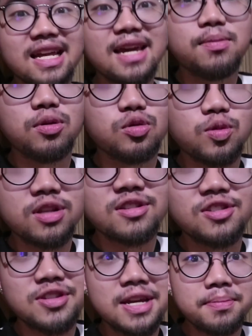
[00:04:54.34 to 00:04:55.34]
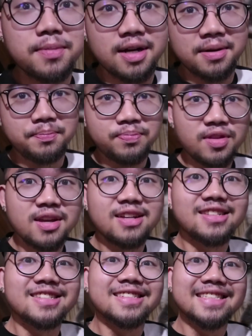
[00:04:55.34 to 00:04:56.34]
labeled with stigma.
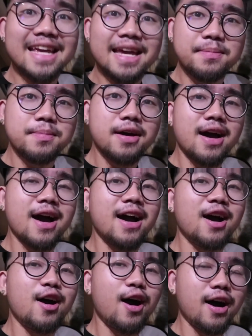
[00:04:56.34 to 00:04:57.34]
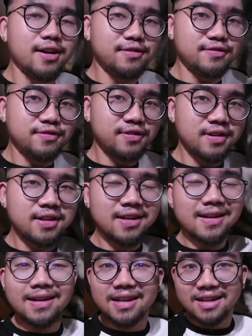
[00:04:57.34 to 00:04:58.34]
Stigma of,
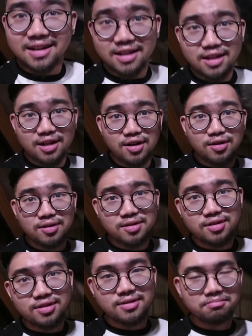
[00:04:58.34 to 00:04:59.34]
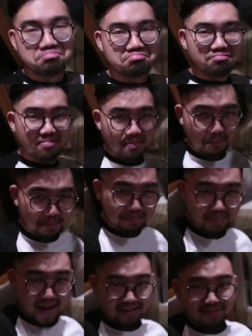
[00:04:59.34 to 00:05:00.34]
you know,
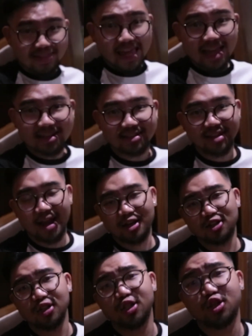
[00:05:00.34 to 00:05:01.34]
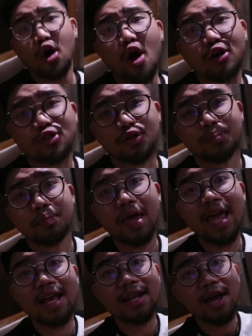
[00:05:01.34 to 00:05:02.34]
bad things, actually. Dogs are
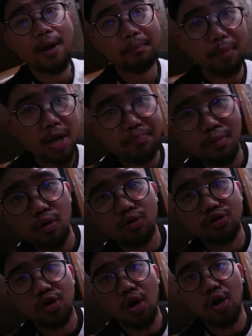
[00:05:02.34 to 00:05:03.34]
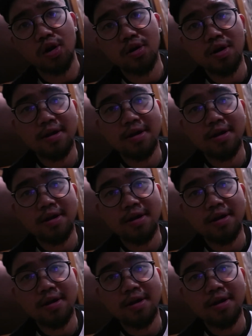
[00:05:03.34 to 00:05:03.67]
mean, pit bulls are